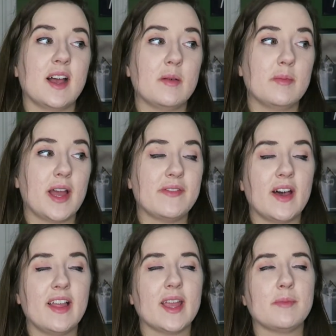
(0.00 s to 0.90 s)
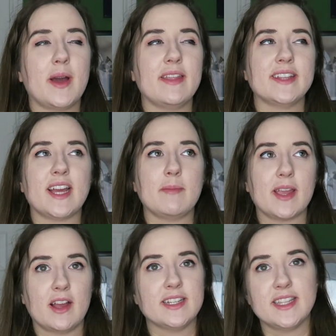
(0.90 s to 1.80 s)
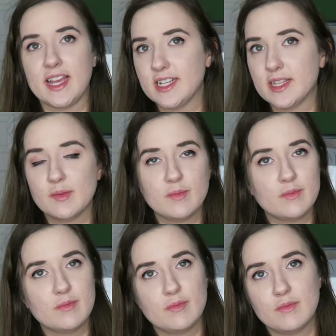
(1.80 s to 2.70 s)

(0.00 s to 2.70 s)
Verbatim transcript: Um, but I felt like by the time I got to the end of them,